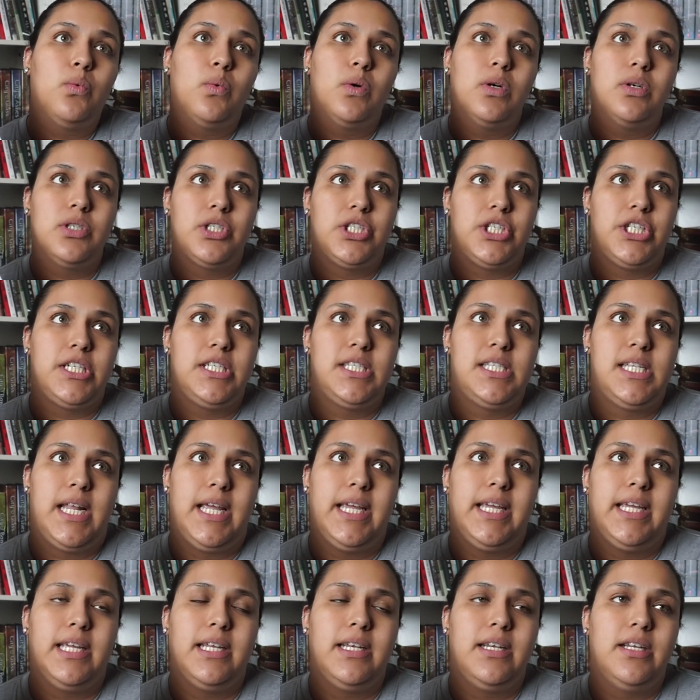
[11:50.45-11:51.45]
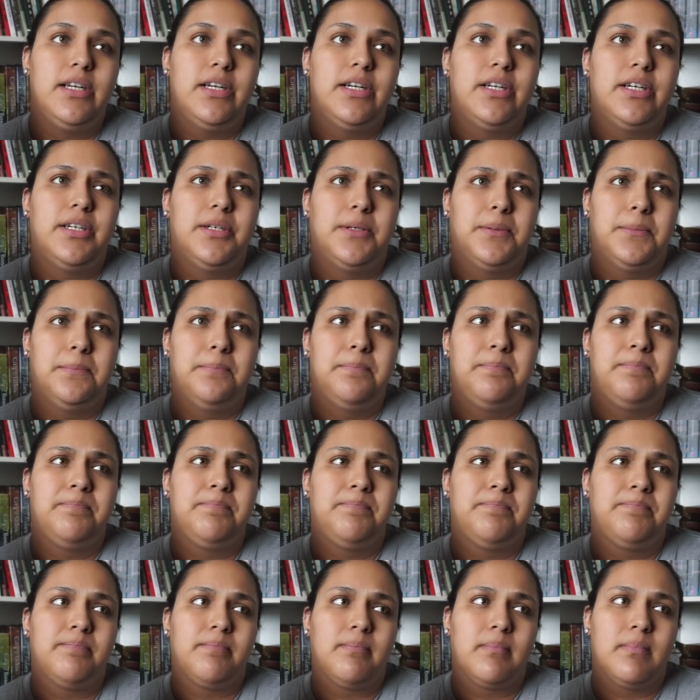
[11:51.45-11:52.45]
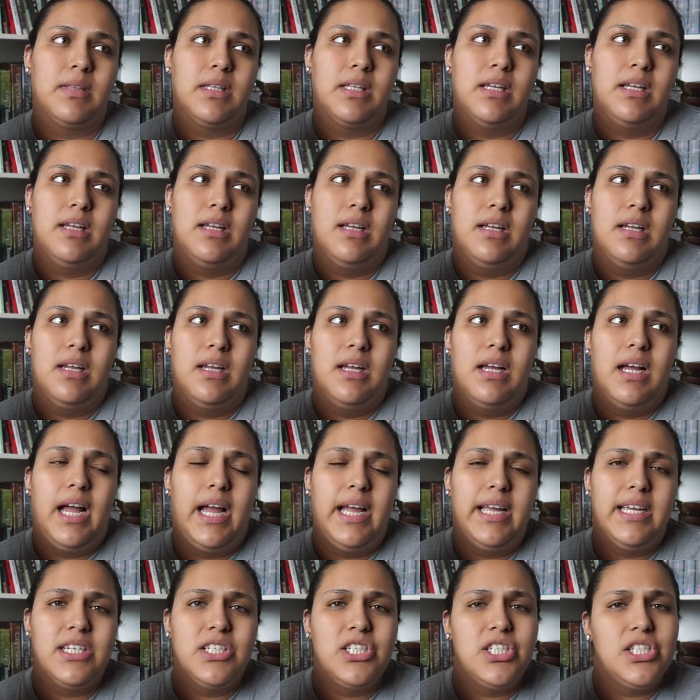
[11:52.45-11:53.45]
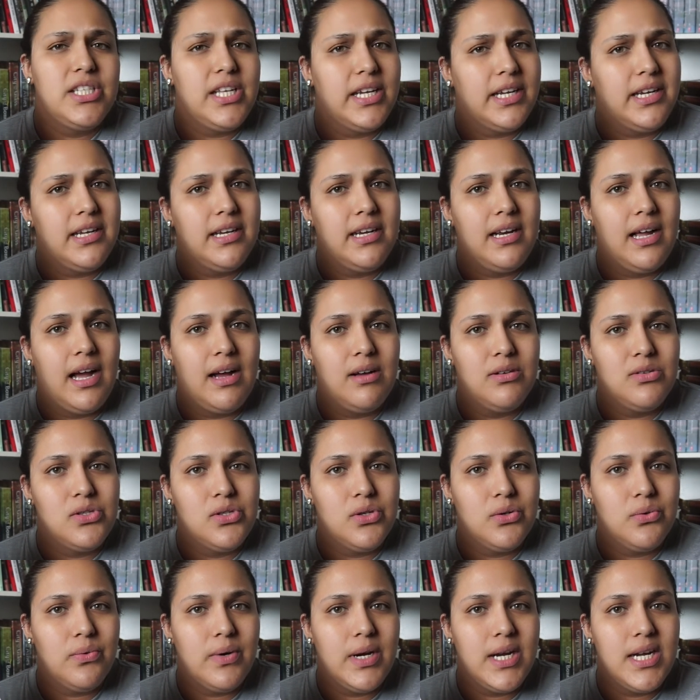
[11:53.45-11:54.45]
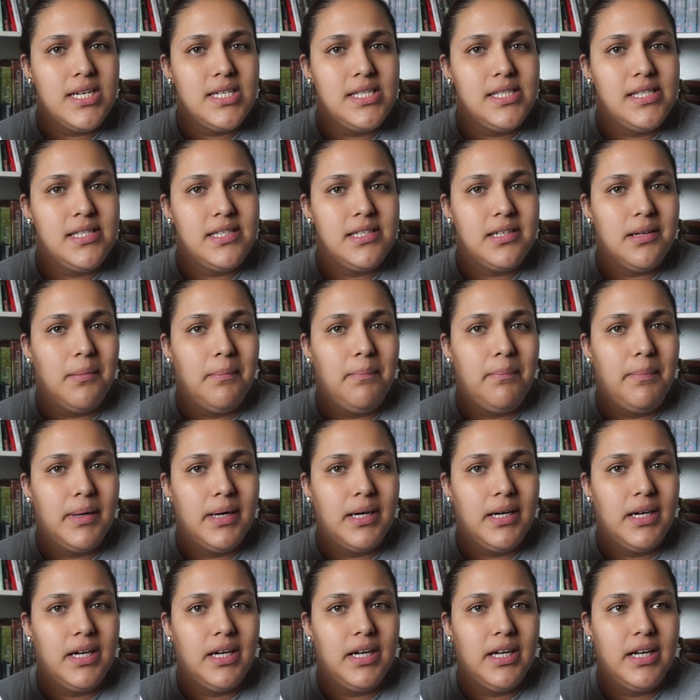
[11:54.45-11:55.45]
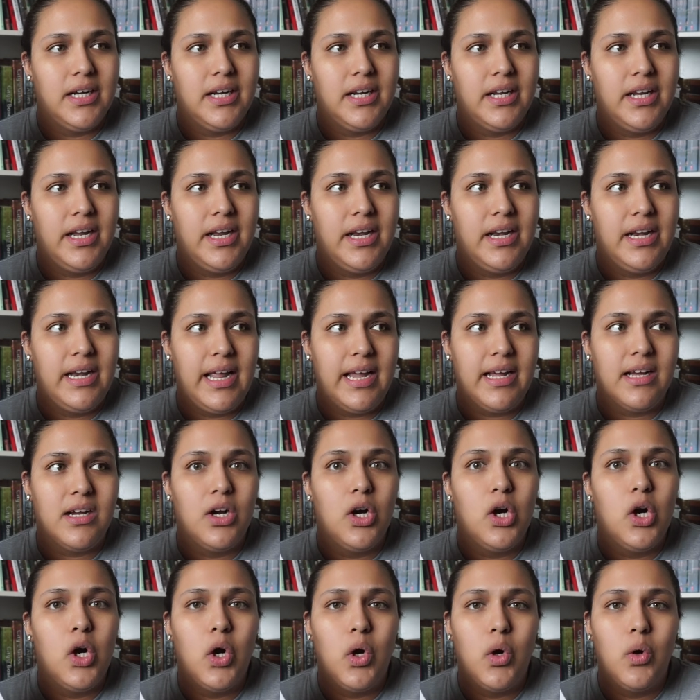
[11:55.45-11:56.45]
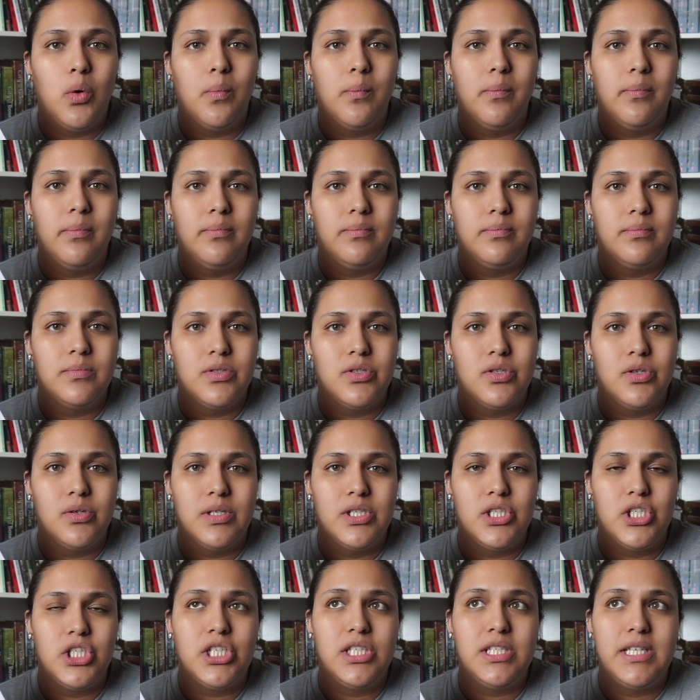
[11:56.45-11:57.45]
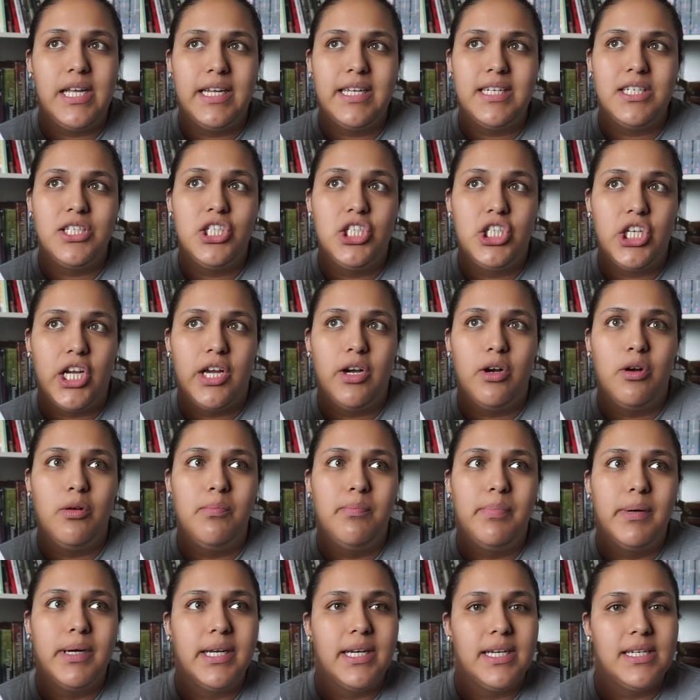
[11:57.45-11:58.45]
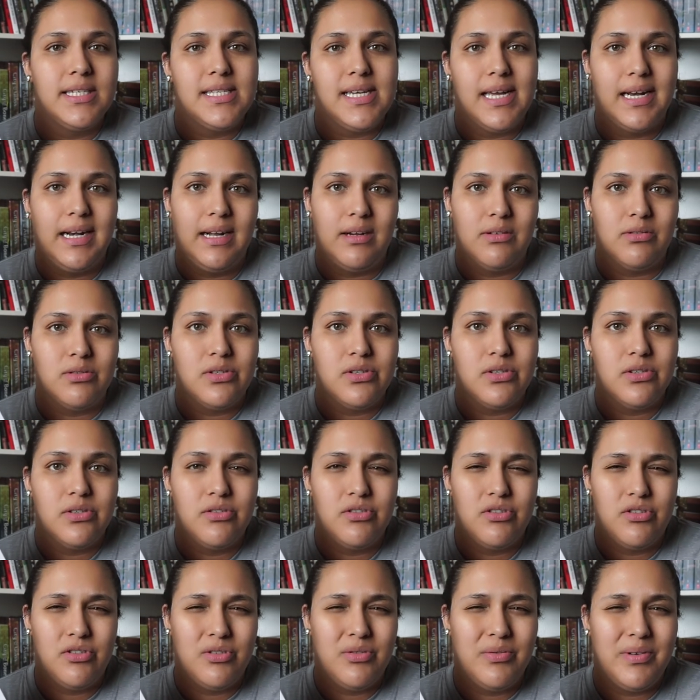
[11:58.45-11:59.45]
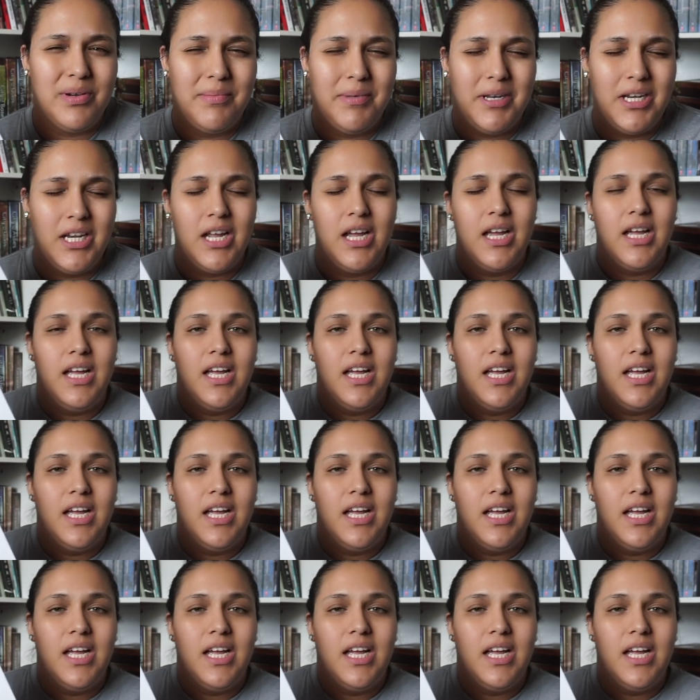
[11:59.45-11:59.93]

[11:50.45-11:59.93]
Well, she's like in, I guess she's like in house arrest, but in like a home. So she's like in jail, but inside a house. Do you know what I mean?